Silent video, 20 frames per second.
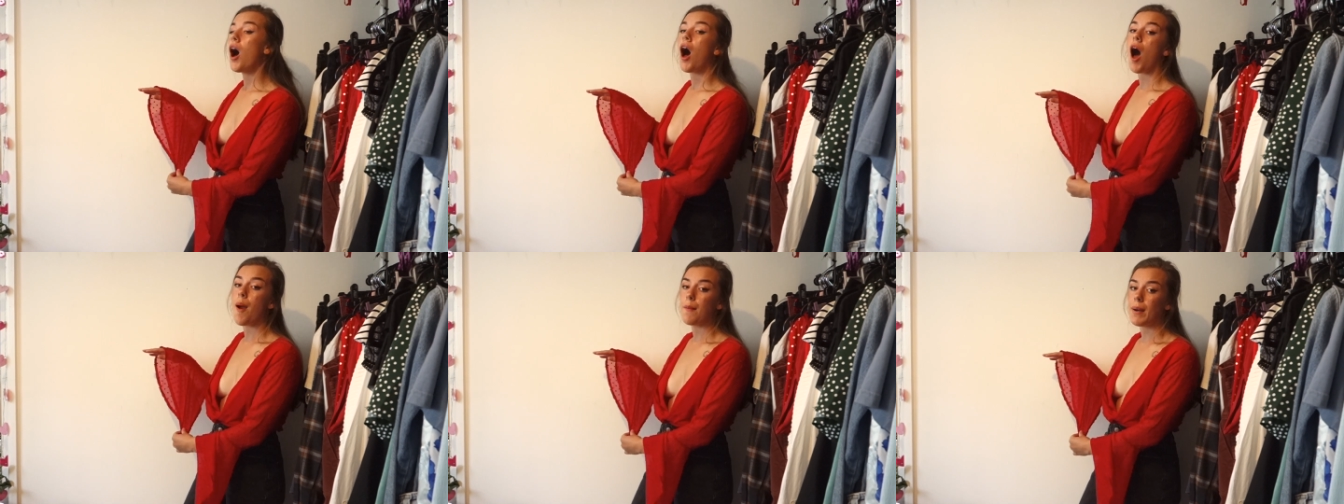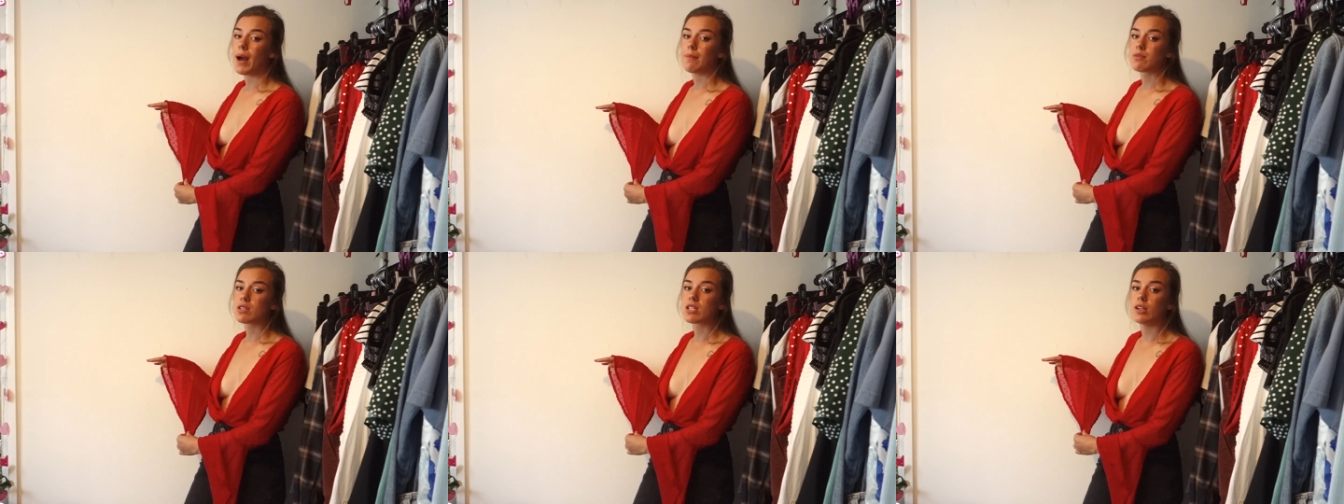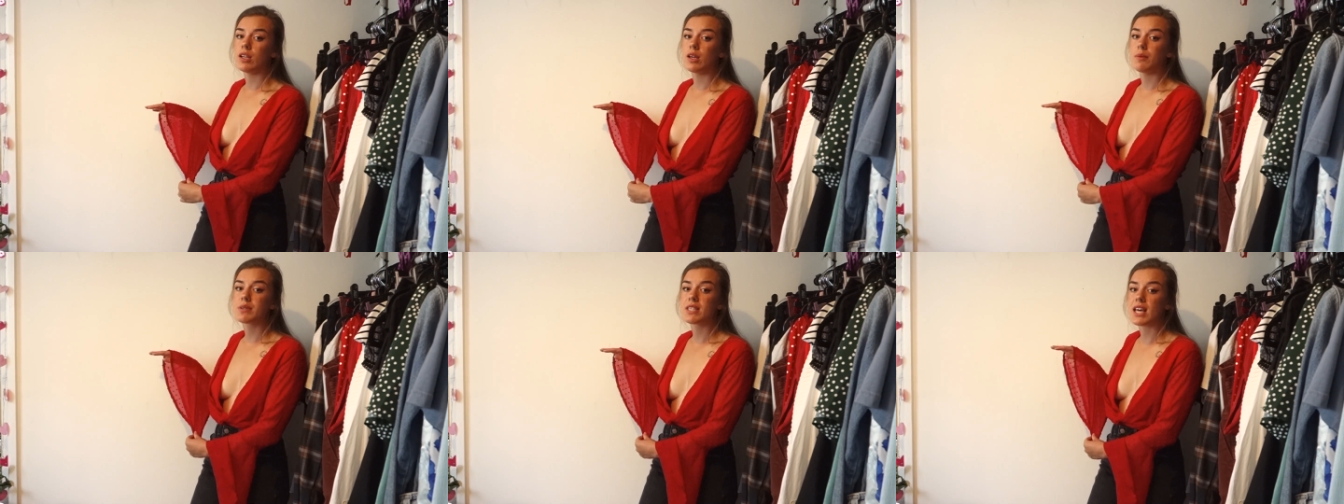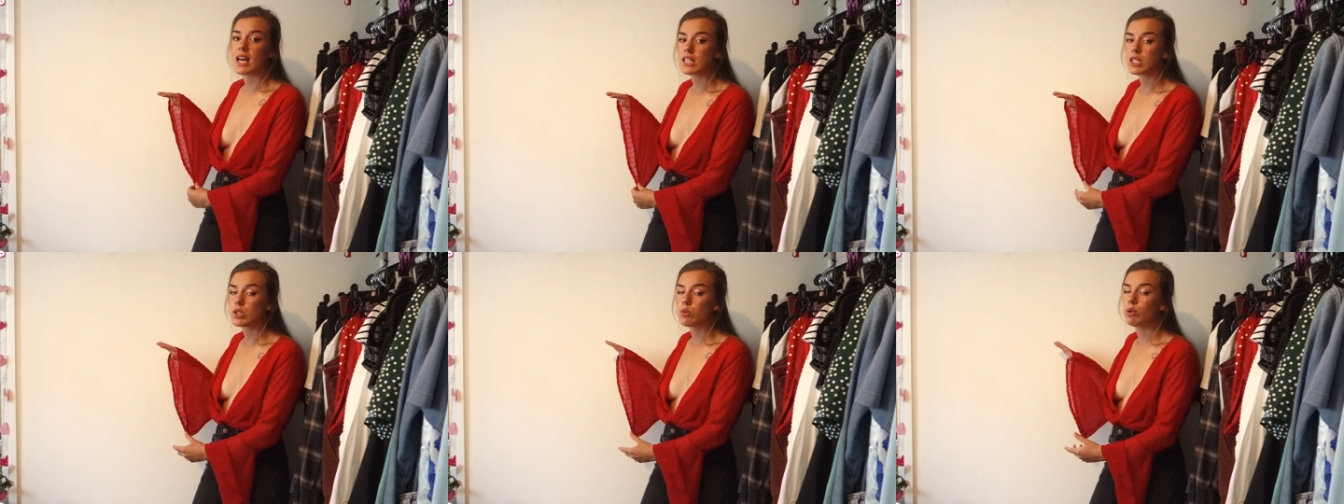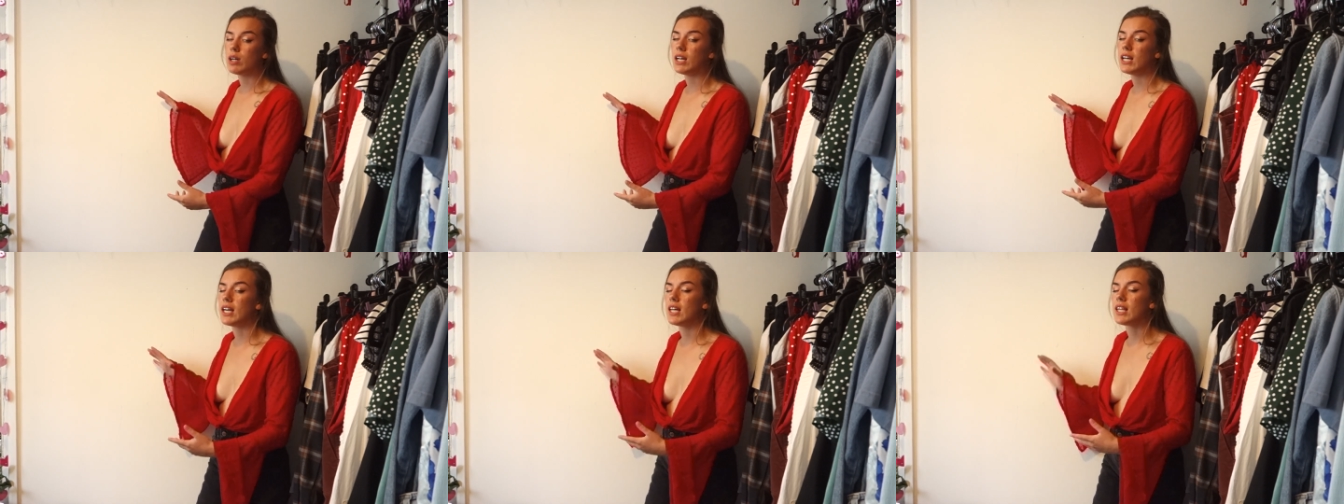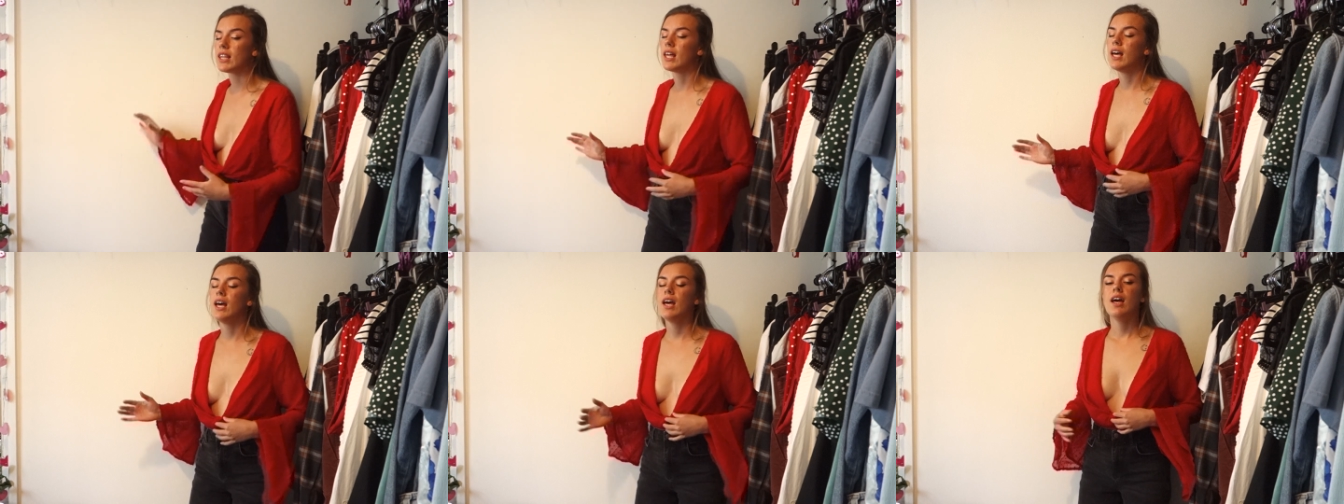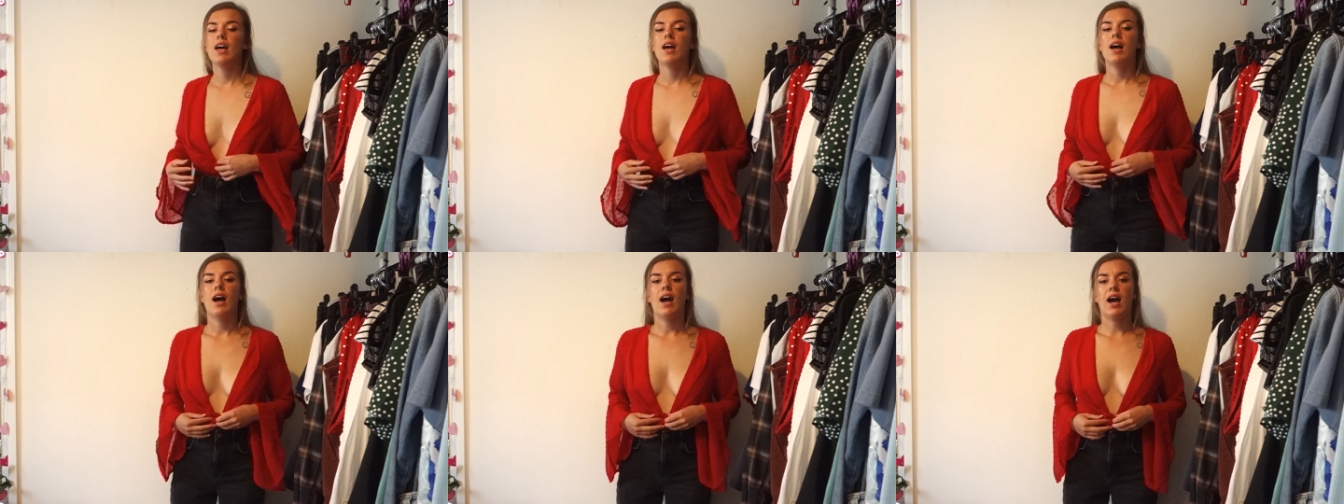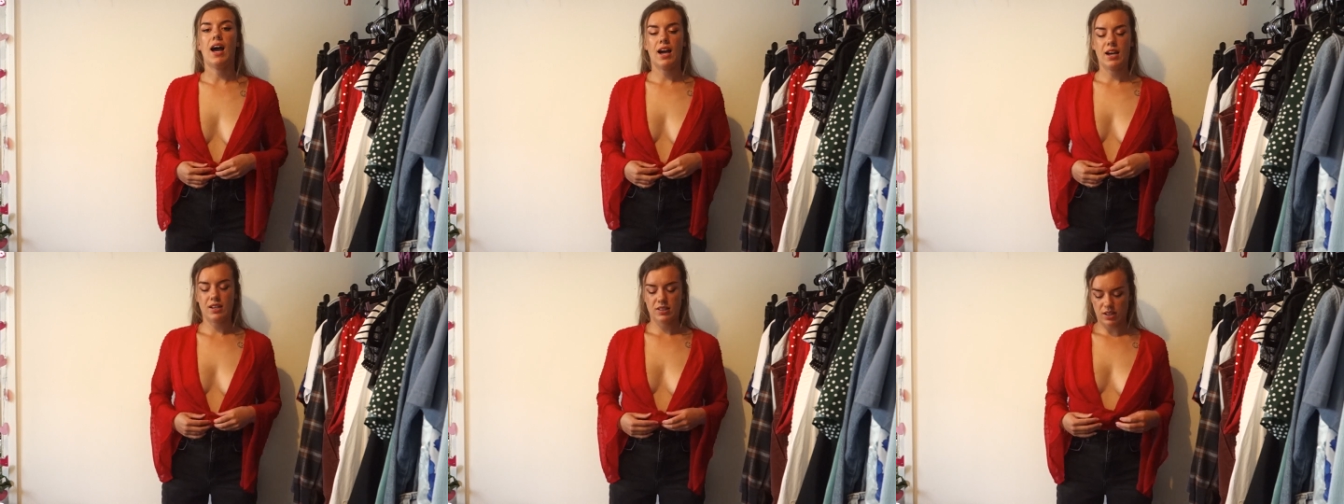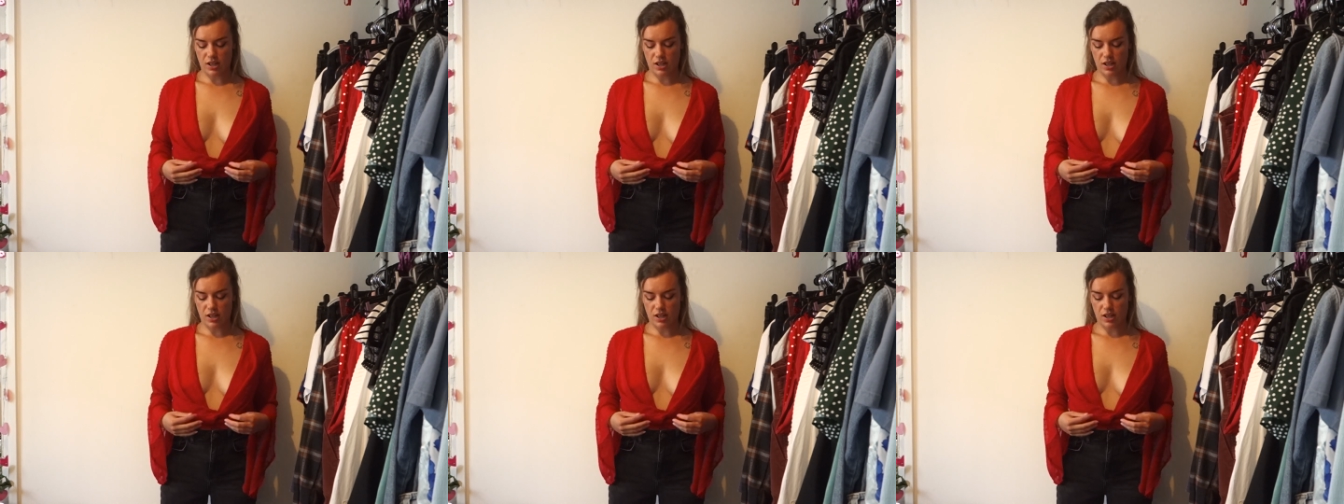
I'm absolutely obsessed with, and